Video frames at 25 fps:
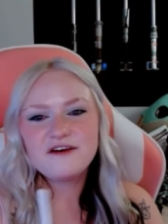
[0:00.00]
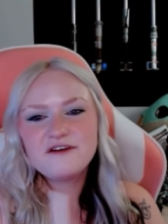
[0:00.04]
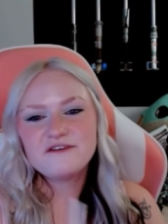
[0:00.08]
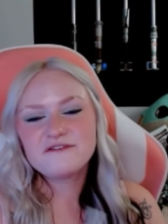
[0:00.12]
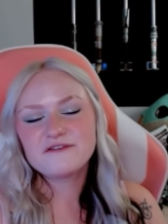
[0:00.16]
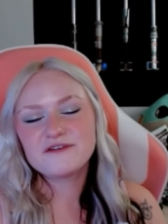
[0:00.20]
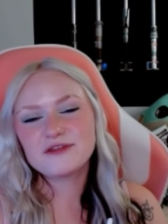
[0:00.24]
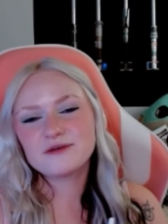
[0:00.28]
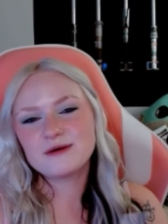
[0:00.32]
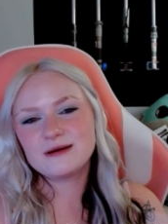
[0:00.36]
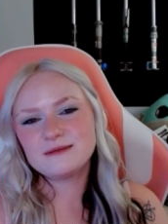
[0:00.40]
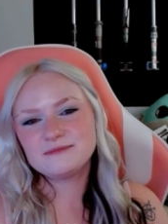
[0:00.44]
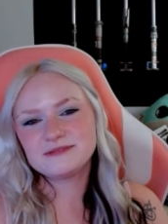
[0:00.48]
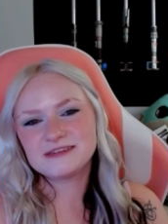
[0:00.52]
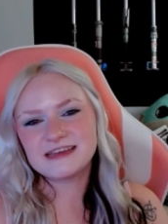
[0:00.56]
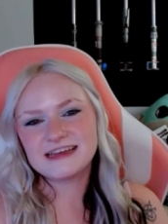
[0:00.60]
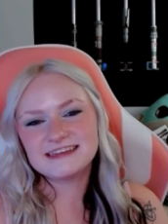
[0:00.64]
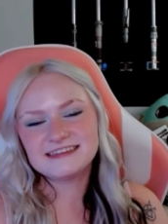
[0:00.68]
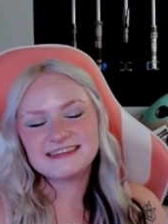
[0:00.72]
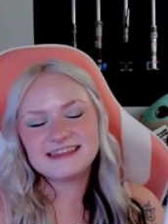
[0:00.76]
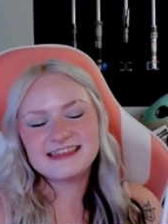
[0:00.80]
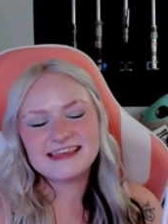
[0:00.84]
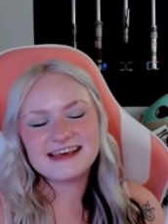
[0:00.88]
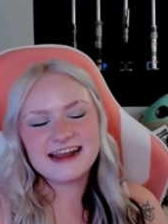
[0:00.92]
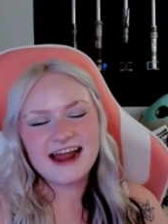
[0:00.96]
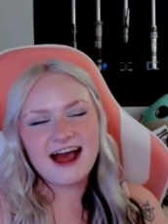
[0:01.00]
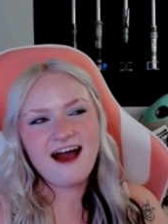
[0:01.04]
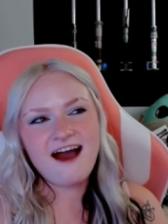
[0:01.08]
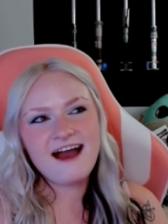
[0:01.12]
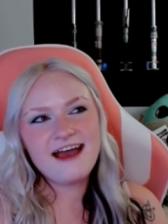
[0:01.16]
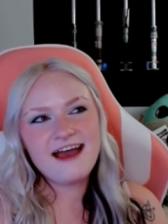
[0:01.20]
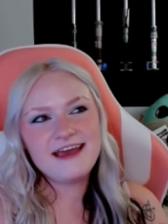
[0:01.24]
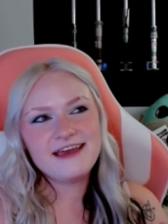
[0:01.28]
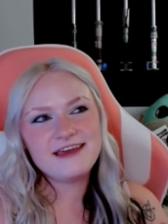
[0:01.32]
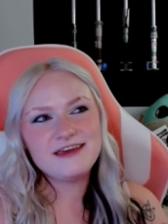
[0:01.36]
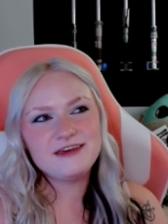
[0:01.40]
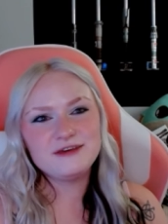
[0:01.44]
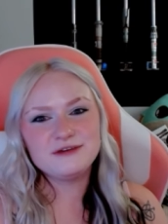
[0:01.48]
for the websites that
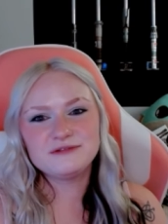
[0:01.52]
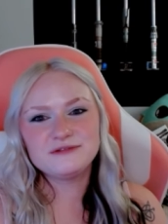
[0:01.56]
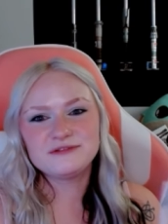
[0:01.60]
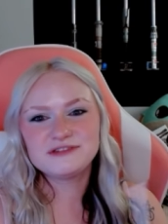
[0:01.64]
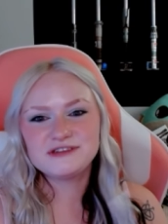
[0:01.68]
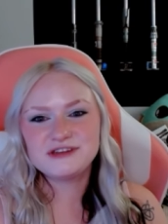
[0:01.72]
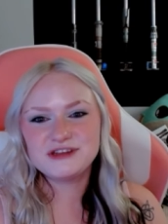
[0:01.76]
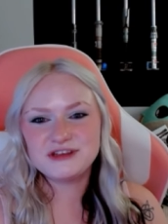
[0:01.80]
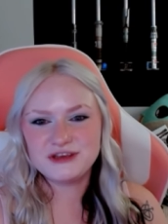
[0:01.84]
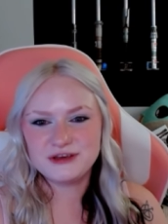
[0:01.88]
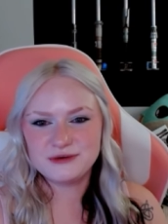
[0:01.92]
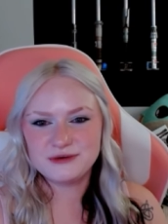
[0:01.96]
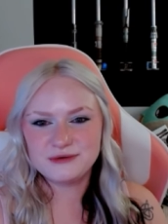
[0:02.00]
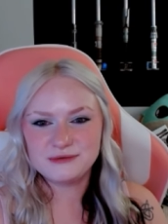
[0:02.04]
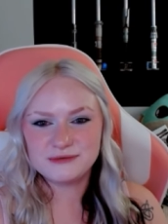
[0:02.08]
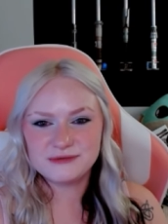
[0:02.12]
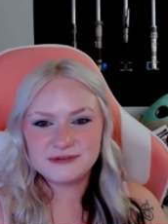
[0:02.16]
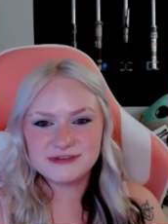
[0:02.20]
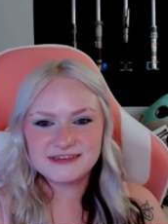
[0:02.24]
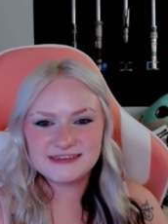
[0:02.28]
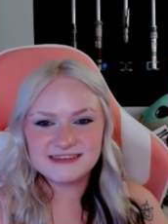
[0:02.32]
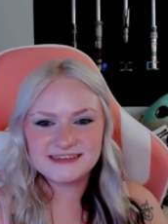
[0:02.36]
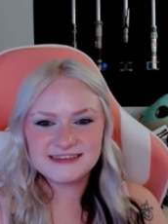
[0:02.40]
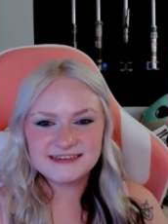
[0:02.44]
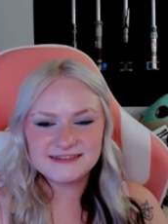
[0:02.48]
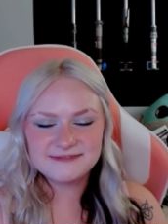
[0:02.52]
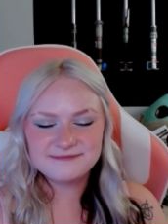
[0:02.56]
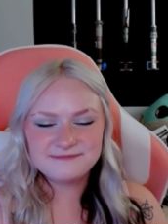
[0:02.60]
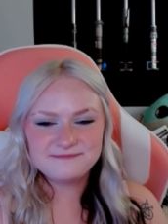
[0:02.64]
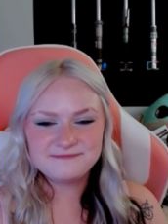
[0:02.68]
I used to use.